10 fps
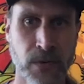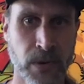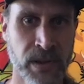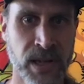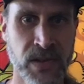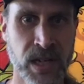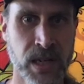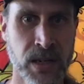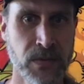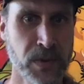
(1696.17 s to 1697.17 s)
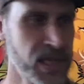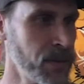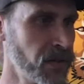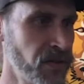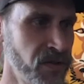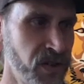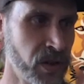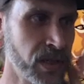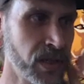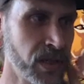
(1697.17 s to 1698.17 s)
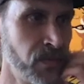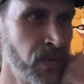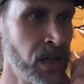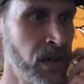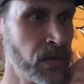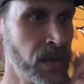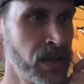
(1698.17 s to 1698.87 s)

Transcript: worth living and was able to fulfill its, you know,